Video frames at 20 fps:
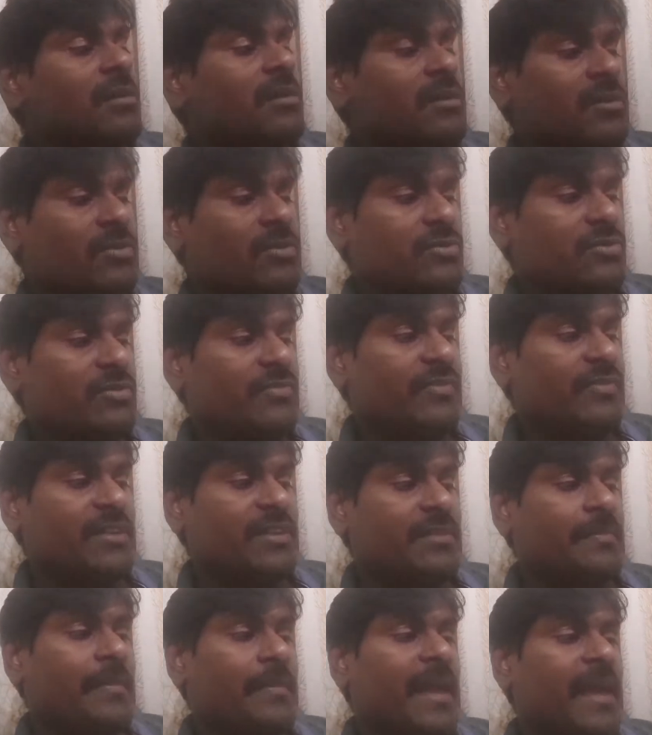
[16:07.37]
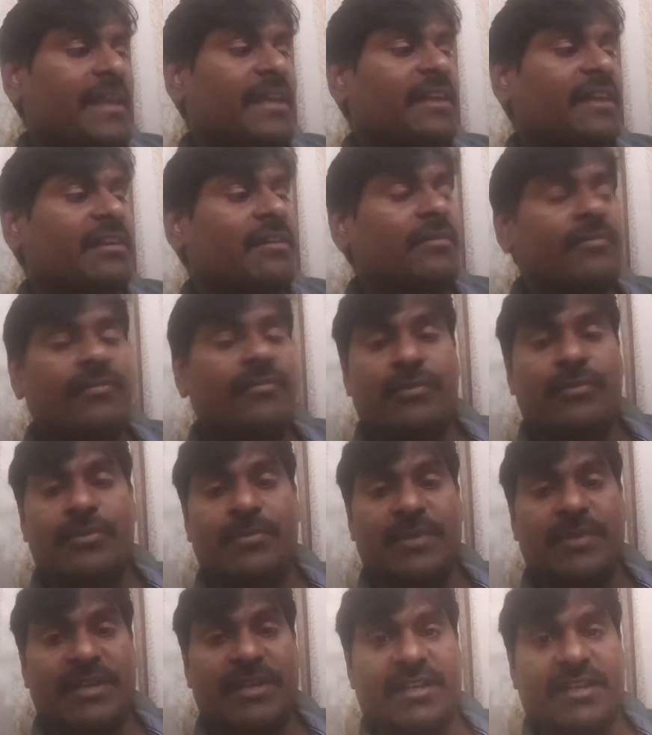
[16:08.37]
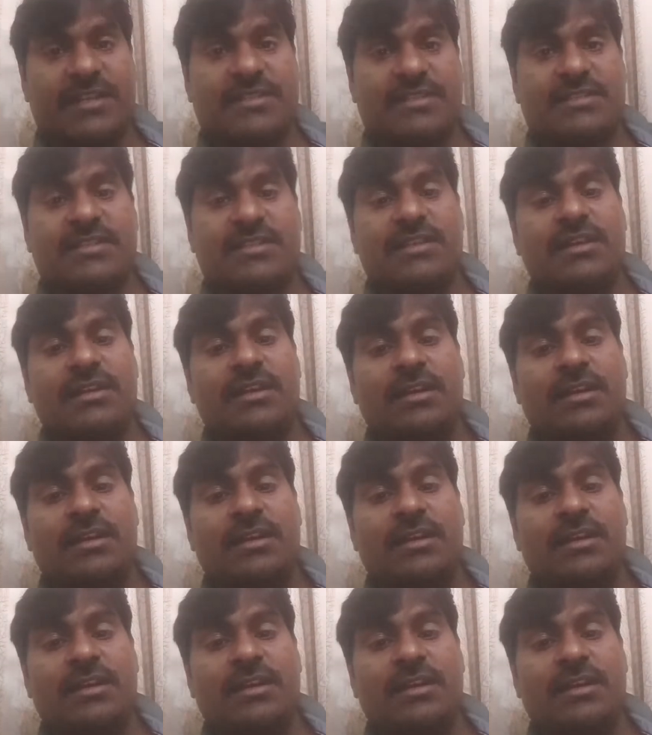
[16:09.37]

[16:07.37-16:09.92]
used for the packing of food materials.